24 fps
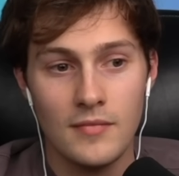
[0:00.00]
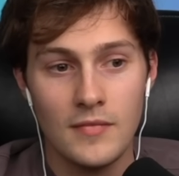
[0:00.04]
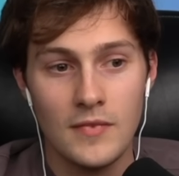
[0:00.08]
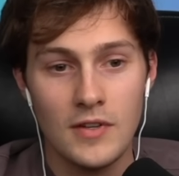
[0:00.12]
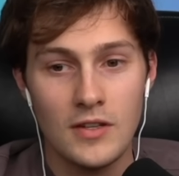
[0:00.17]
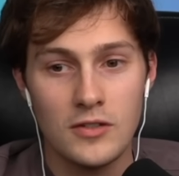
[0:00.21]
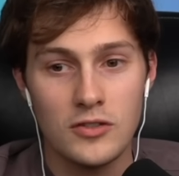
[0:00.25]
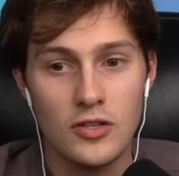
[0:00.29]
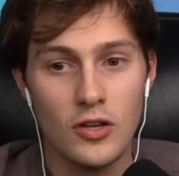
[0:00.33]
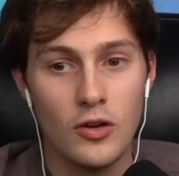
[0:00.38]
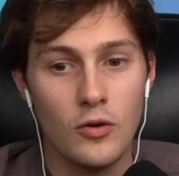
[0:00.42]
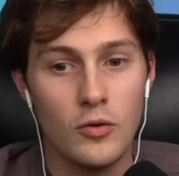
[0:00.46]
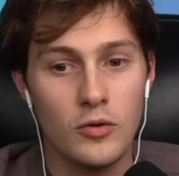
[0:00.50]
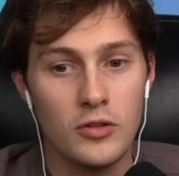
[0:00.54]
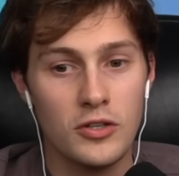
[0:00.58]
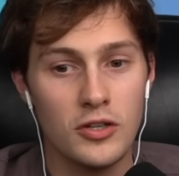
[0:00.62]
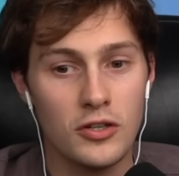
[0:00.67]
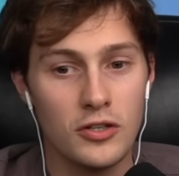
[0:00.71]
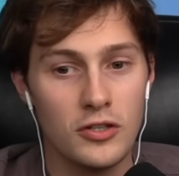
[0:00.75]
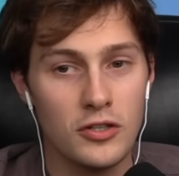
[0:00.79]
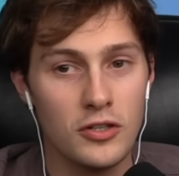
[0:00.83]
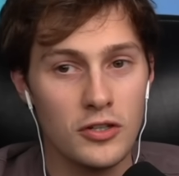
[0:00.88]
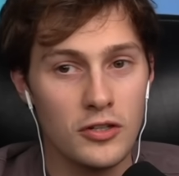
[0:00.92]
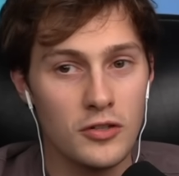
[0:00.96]
So
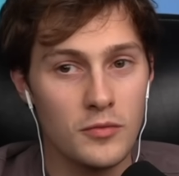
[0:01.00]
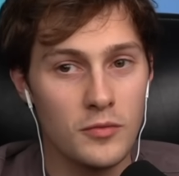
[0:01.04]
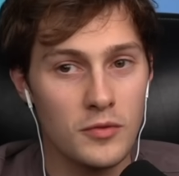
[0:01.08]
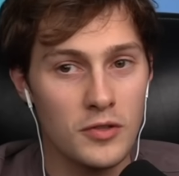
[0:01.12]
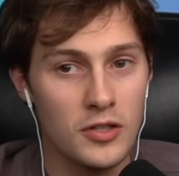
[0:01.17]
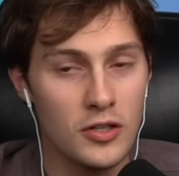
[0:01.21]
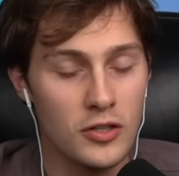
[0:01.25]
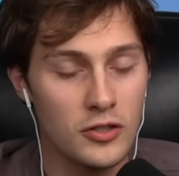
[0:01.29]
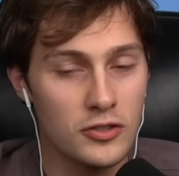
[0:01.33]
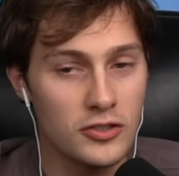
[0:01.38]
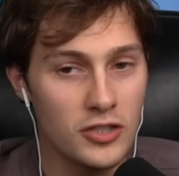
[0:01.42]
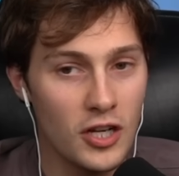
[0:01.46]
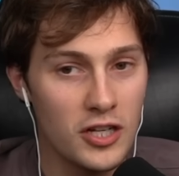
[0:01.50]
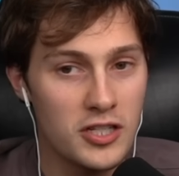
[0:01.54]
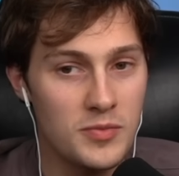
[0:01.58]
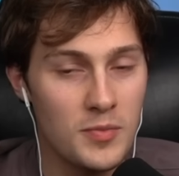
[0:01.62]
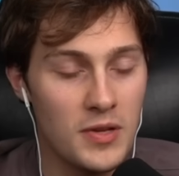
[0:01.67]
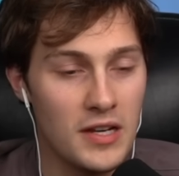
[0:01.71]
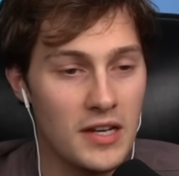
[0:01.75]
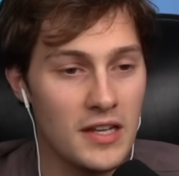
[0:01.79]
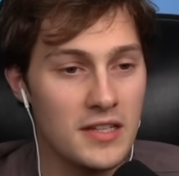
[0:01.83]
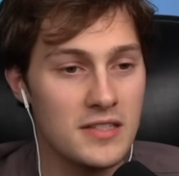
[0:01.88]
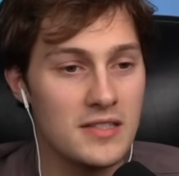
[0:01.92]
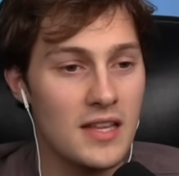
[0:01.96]
your
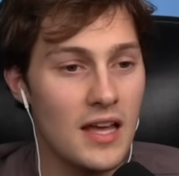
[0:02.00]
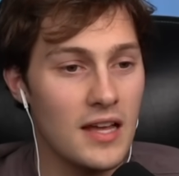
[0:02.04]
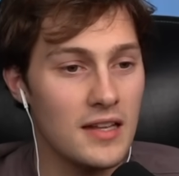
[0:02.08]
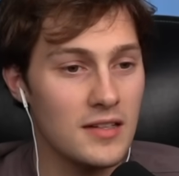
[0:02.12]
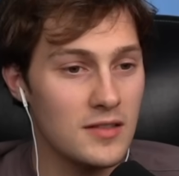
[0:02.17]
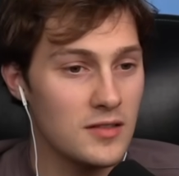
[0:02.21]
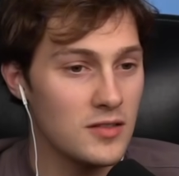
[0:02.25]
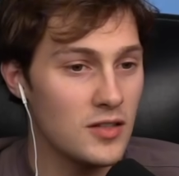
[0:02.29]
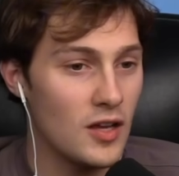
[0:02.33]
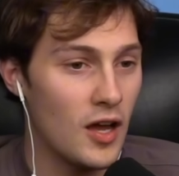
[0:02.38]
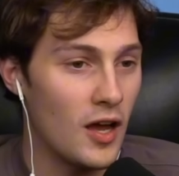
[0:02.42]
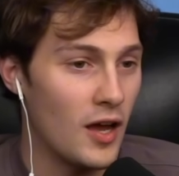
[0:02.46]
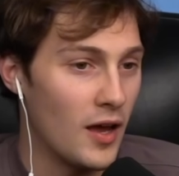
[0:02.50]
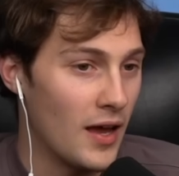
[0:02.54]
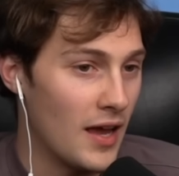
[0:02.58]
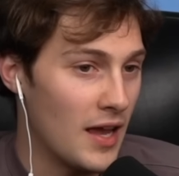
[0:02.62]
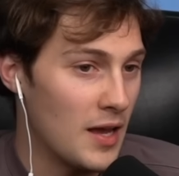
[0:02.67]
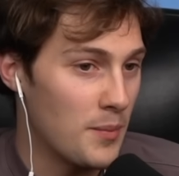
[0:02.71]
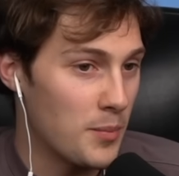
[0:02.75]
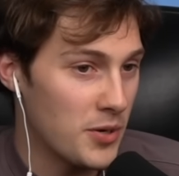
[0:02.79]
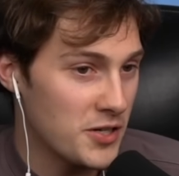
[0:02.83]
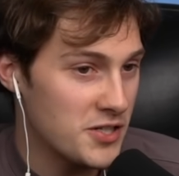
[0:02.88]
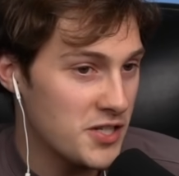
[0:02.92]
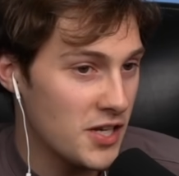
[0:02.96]
judgment is that a
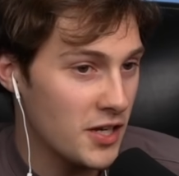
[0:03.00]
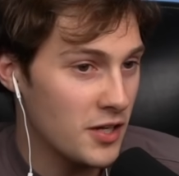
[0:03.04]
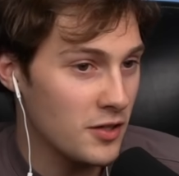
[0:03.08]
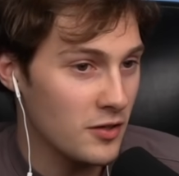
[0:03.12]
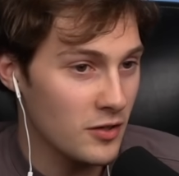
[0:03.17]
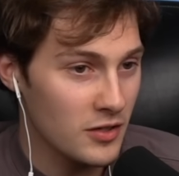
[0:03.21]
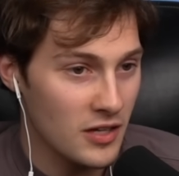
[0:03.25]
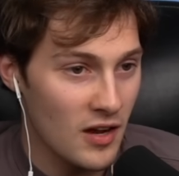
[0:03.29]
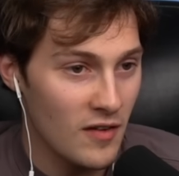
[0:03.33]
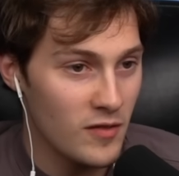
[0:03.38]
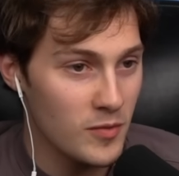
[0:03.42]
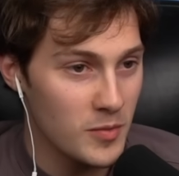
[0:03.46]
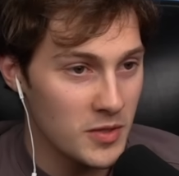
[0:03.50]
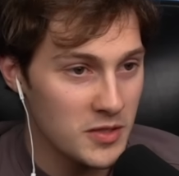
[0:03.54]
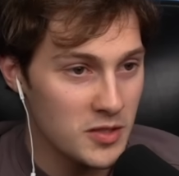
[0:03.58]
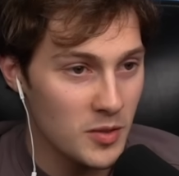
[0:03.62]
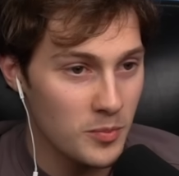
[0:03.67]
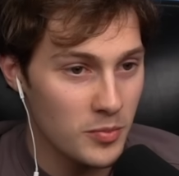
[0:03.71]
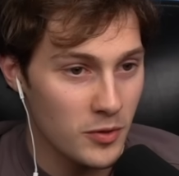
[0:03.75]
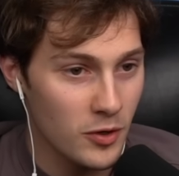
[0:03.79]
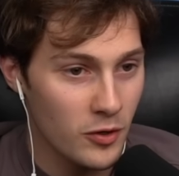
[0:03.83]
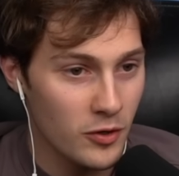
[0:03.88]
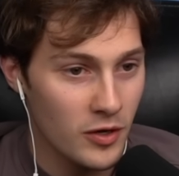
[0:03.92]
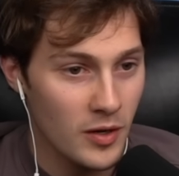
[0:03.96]
particular governmental
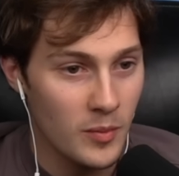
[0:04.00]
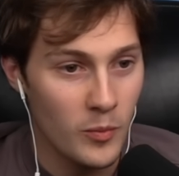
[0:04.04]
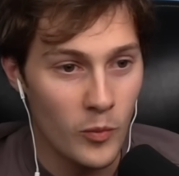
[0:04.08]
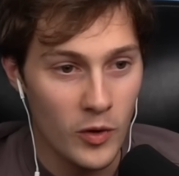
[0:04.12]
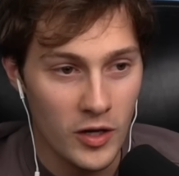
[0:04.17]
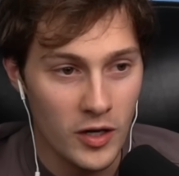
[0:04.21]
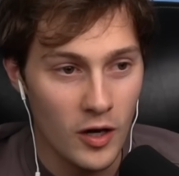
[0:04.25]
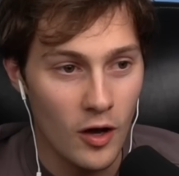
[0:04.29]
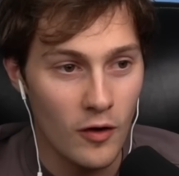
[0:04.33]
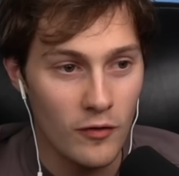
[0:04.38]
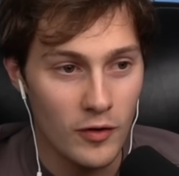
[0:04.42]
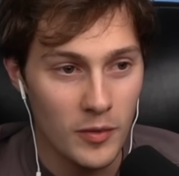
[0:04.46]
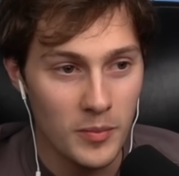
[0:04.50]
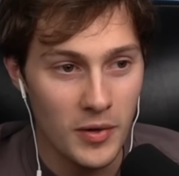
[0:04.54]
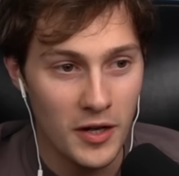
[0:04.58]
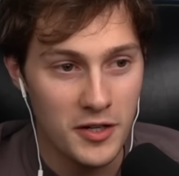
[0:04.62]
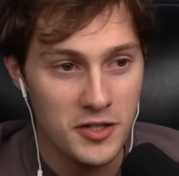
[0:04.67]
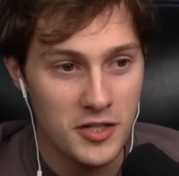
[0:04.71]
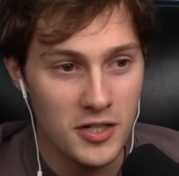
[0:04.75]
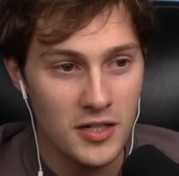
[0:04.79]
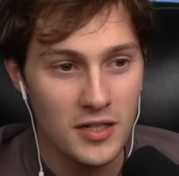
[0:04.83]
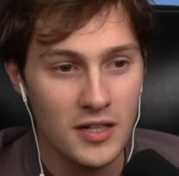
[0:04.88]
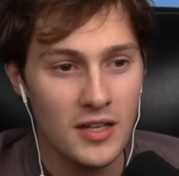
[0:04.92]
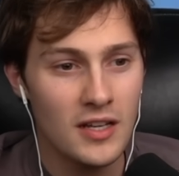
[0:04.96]
program went over
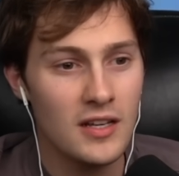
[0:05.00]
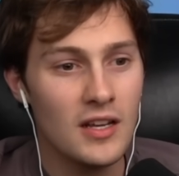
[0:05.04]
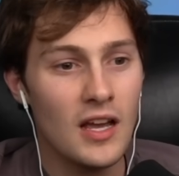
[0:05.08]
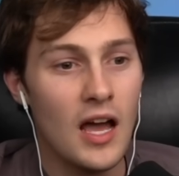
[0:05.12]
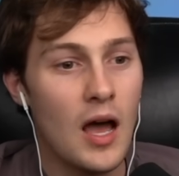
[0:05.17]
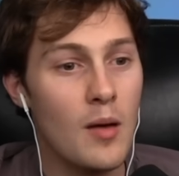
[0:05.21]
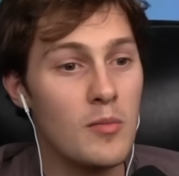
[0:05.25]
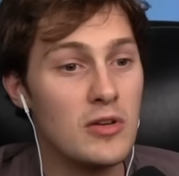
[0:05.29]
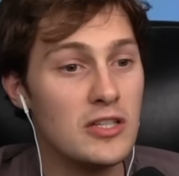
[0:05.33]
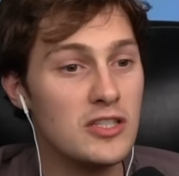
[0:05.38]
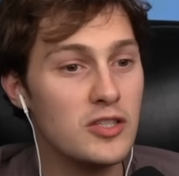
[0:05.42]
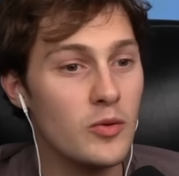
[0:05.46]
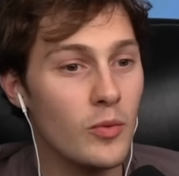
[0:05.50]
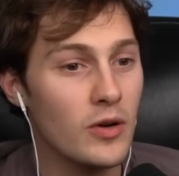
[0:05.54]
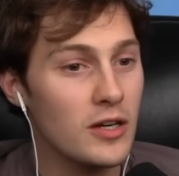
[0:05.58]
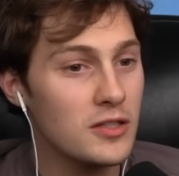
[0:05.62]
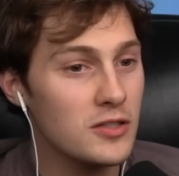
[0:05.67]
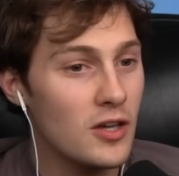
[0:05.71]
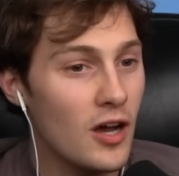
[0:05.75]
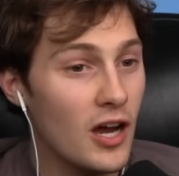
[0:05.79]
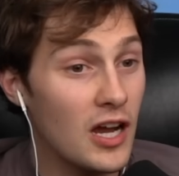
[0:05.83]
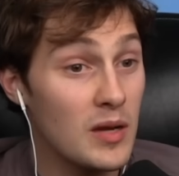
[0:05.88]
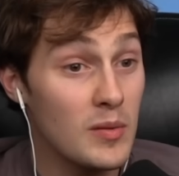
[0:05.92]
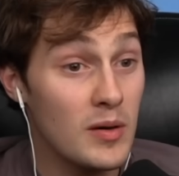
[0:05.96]
budget. I mean, do you want to
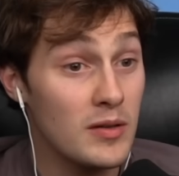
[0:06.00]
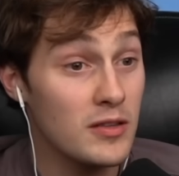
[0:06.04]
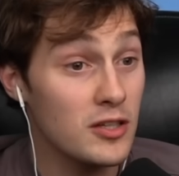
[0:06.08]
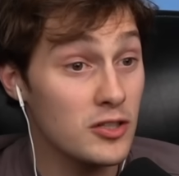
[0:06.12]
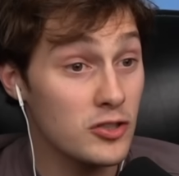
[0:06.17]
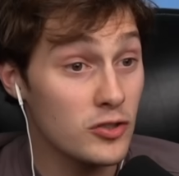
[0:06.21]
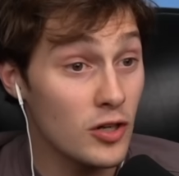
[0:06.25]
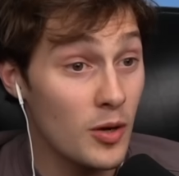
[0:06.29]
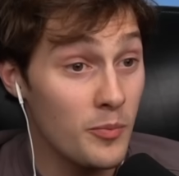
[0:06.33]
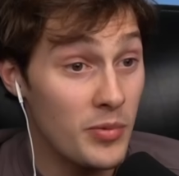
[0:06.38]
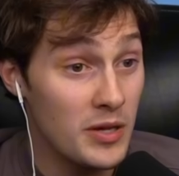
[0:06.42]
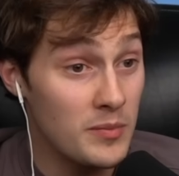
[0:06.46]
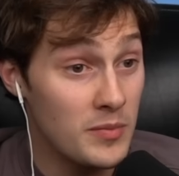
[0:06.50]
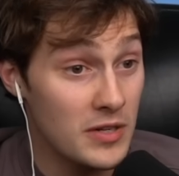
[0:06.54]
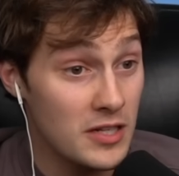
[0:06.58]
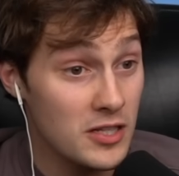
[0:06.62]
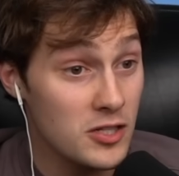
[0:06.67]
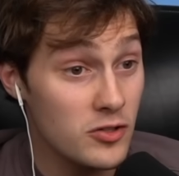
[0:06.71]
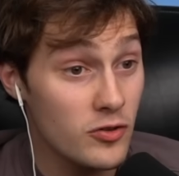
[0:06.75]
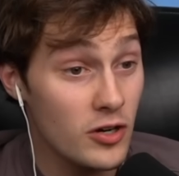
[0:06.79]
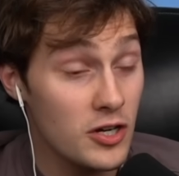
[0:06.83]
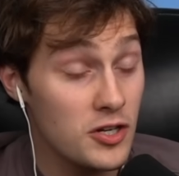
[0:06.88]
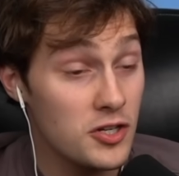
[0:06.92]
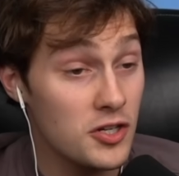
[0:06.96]
talk about the Trump
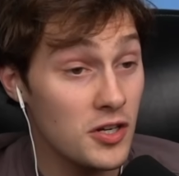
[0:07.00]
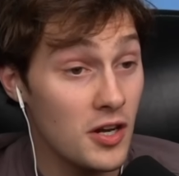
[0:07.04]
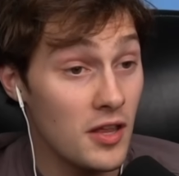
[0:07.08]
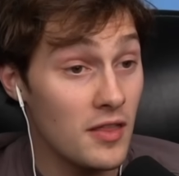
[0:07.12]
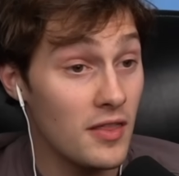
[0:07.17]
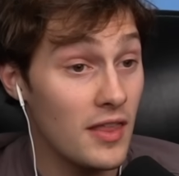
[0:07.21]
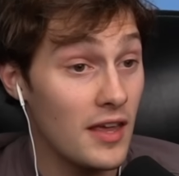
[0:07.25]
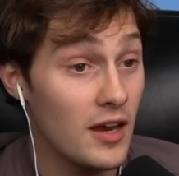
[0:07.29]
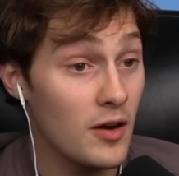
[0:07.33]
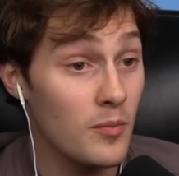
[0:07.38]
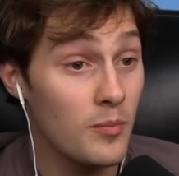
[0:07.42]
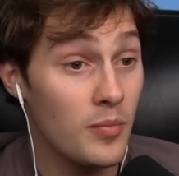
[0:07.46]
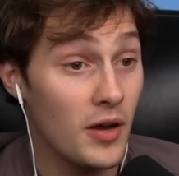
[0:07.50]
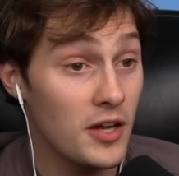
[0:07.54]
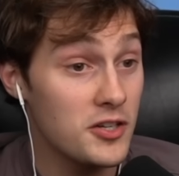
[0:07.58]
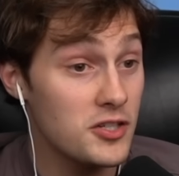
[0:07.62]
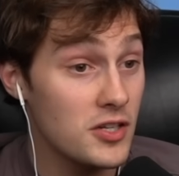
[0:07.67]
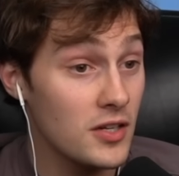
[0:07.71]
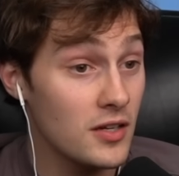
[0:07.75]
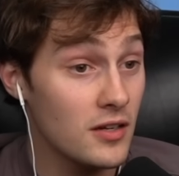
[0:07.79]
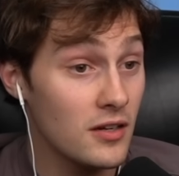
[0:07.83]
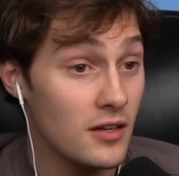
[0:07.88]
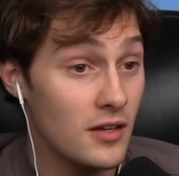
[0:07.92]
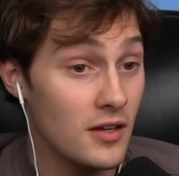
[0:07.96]
administration and their
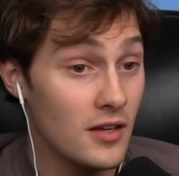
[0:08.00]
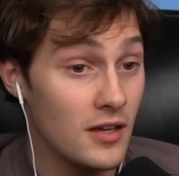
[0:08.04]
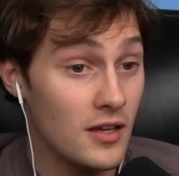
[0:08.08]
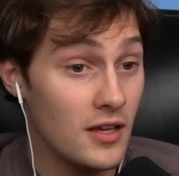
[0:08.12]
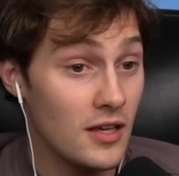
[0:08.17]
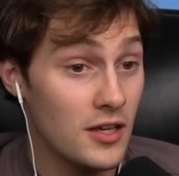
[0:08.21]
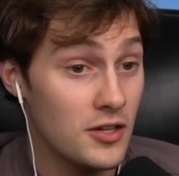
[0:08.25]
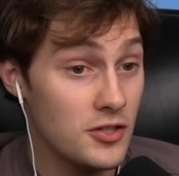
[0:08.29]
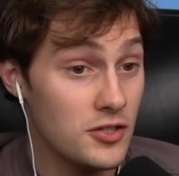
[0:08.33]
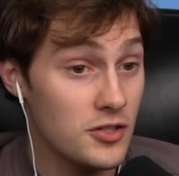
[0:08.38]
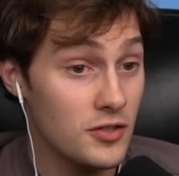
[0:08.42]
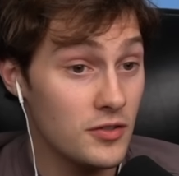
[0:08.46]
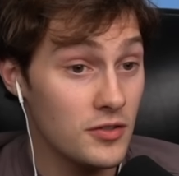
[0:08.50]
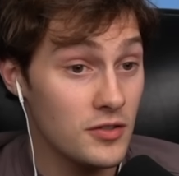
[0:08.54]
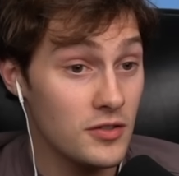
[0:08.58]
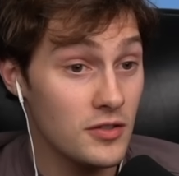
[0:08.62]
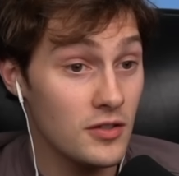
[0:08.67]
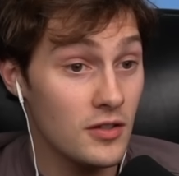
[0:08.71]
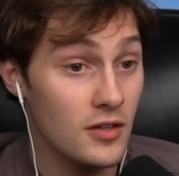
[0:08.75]
budget issues?